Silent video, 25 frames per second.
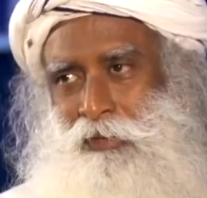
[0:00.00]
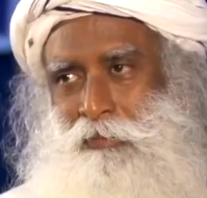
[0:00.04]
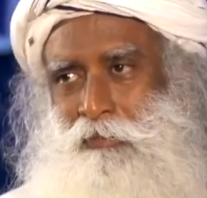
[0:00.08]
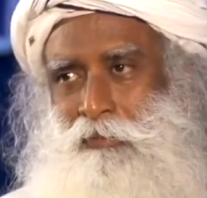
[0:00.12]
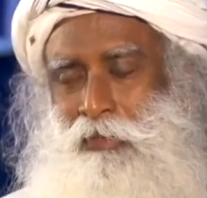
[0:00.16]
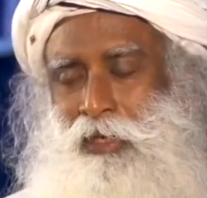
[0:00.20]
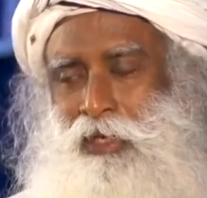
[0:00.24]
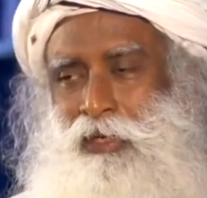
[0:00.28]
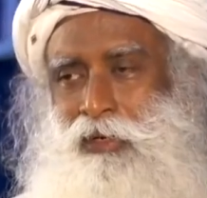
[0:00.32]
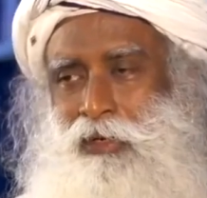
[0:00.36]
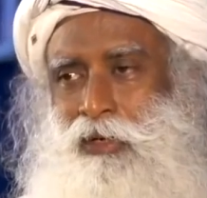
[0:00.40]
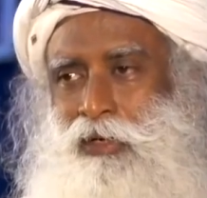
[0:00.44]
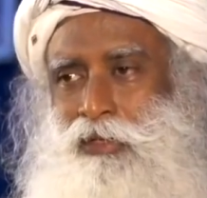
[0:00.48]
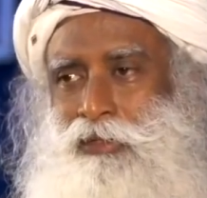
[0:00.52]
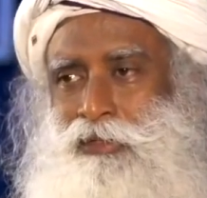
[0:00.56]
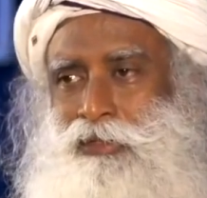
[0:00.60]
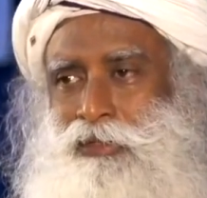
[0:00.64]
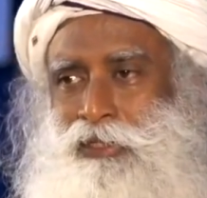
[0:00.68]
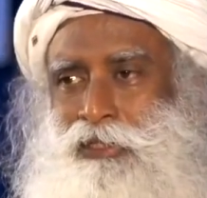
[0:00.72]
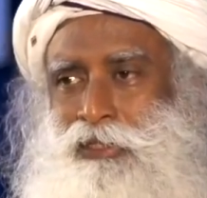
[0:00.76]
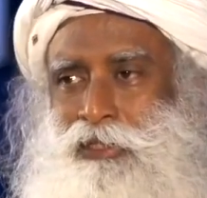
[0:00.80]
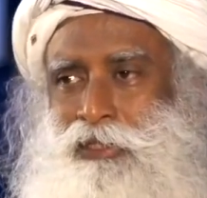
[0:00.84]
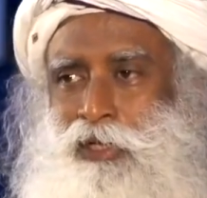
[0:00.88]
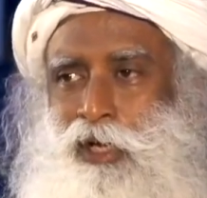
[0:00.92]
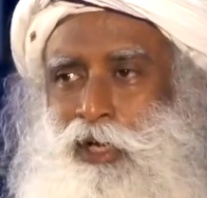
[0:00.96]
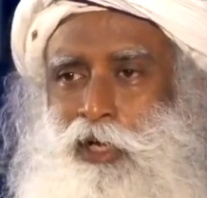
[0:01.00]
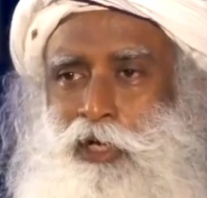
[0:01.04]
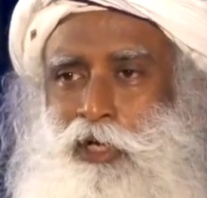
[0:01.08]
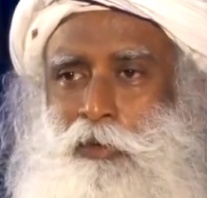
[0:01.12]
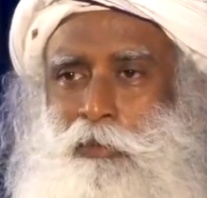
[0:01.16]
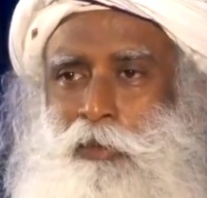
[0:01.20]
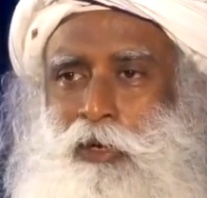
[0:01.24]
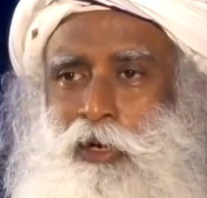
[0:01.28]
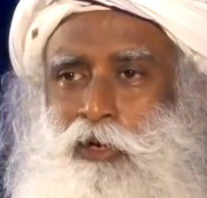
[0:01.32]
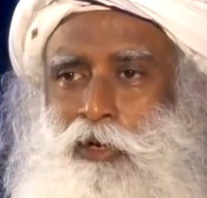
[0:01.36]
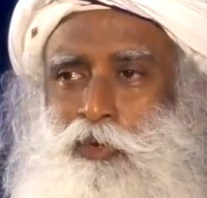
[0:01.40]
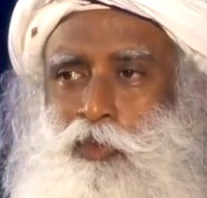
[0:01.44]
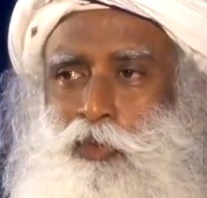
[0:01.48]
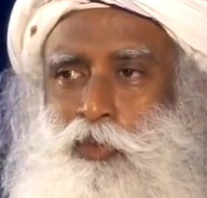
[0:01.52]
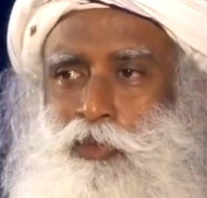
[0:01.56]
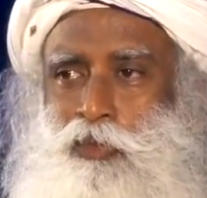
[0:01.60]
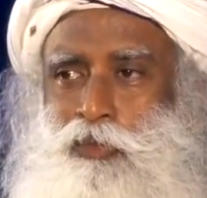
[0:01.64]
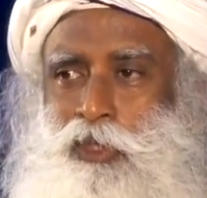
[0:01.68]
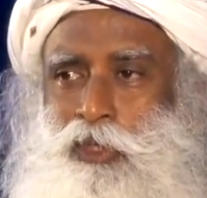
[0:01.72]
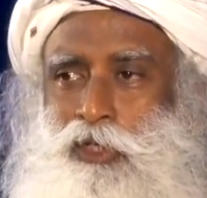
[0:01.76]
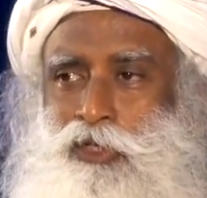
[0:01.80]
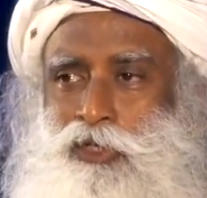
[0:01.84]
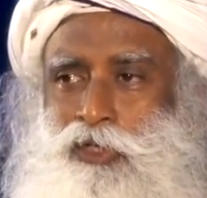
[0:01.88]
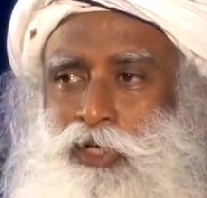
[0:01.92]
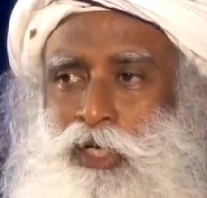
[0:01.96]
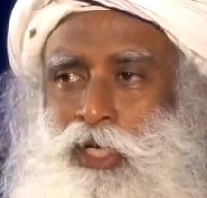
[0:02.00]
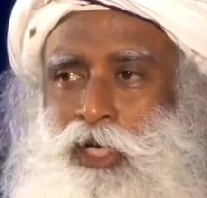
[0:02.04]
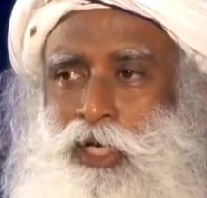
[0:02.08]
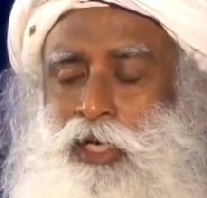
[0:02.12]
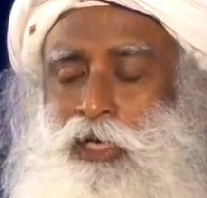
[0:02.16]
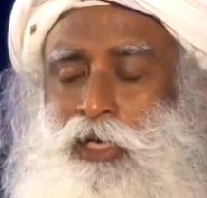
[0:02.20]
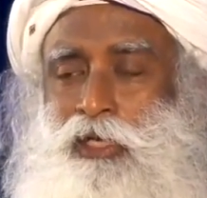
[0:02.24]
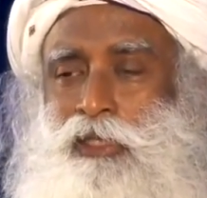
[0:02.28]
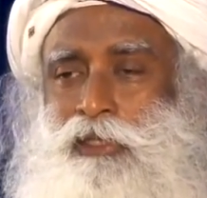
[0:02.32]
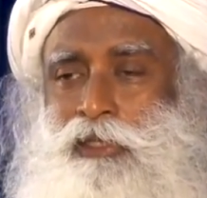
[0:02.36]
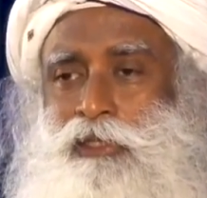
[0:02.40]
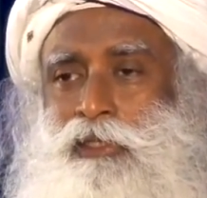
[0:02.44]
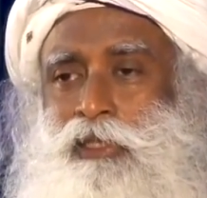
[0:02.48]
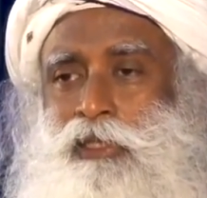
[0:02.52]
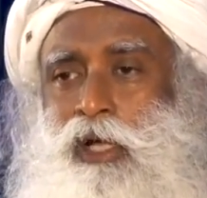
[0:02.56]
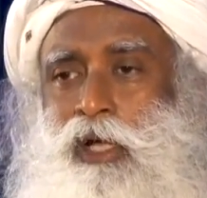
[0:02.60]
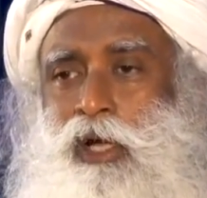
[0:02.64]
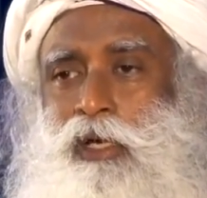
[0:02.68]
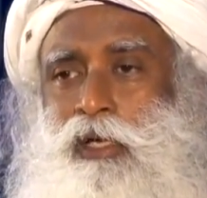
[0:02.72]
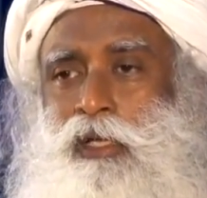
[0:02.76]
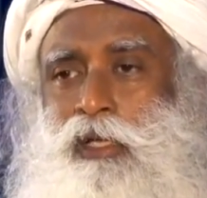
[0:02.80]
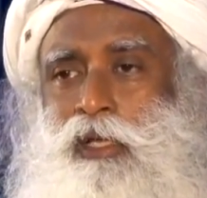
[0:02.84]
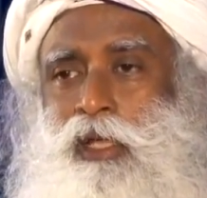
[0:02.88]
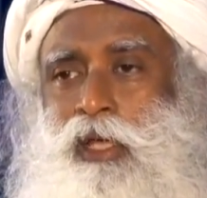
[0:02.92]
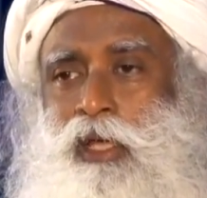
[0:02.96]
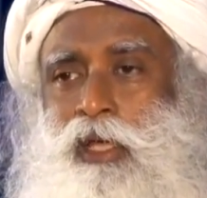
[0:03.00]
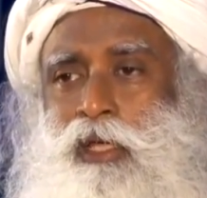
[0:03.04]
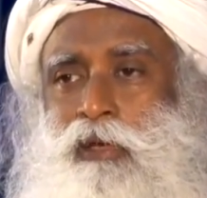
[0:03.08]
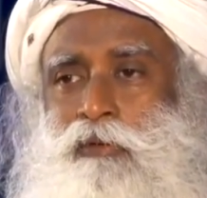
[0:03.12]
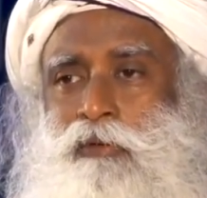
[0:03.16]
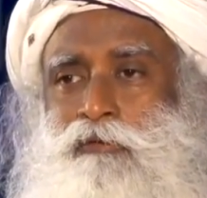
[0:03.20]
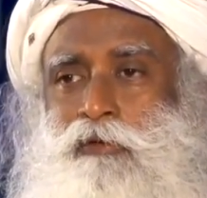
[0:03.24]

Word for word: Because it's not about… the train is not there